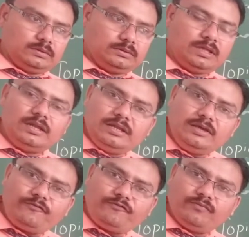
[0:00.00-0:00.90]
The
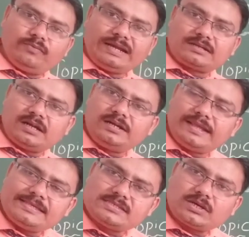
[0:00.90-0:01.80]
leaf that
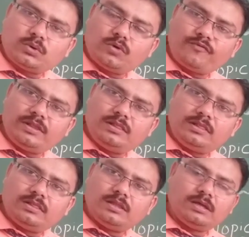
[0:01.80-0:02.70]
contains the
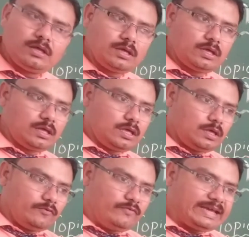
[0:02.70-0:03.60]
chlorophyll
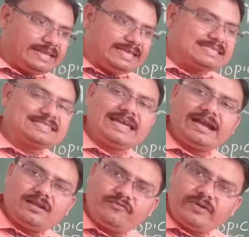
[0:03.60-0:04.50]
we can easily
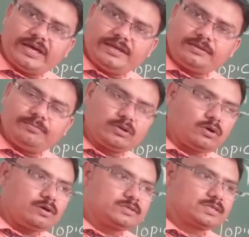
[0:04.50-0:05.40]
identify
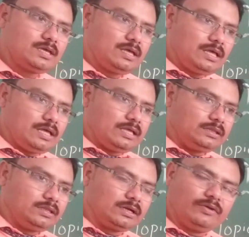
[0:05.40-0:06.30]
because
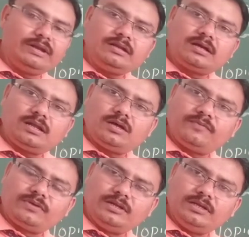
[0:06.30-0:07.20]
the green color
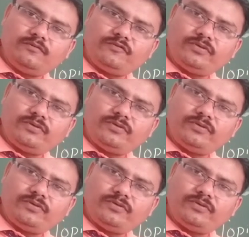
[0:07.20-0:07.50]
of the leaf